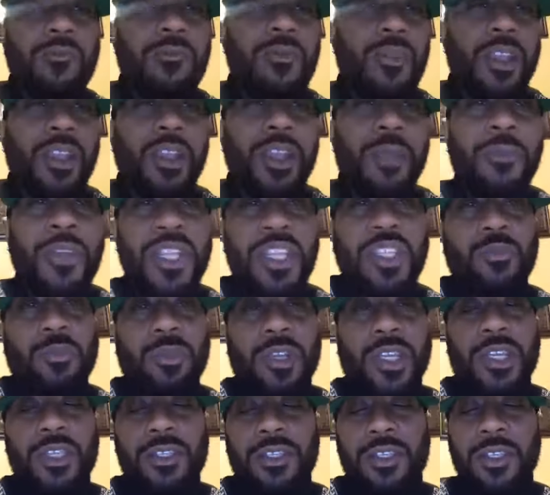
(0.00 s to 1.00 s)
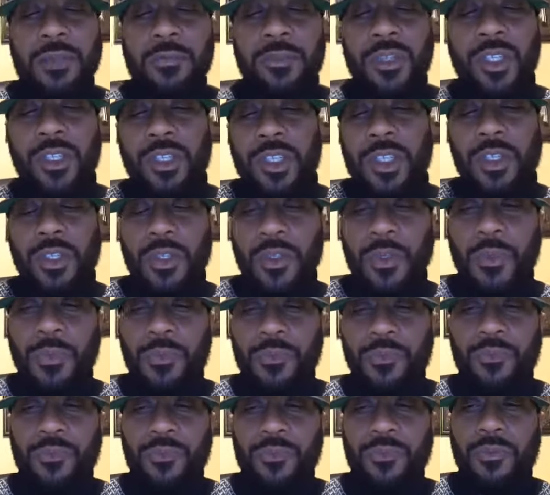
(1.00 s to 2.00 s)
Let me explain something to
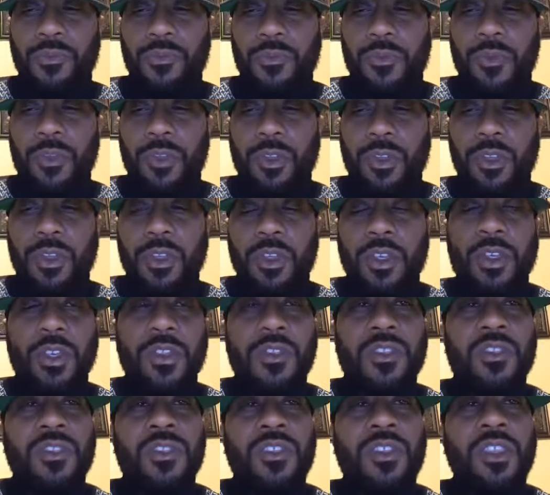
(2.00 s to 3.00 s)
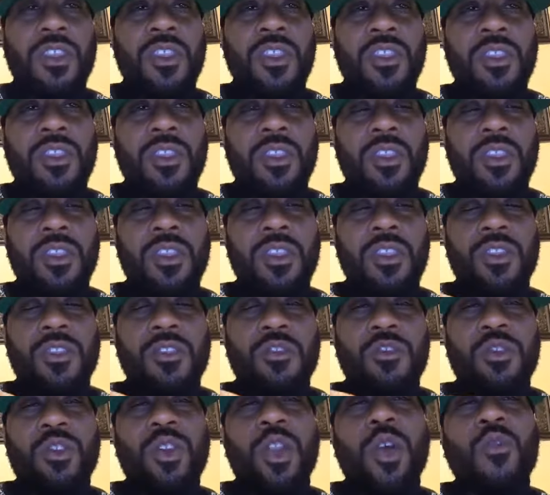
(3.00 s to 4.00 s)
you.
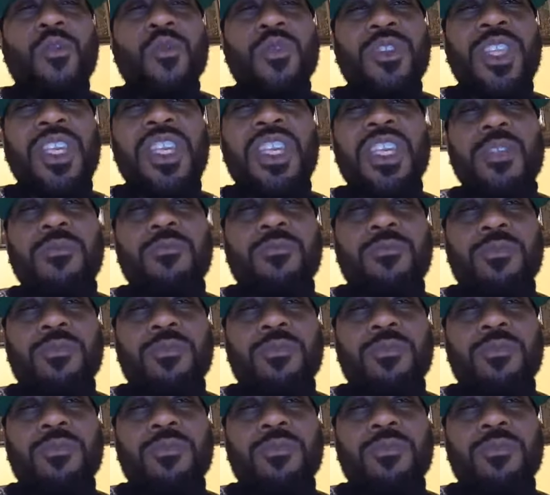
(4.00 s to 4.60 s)
You don't need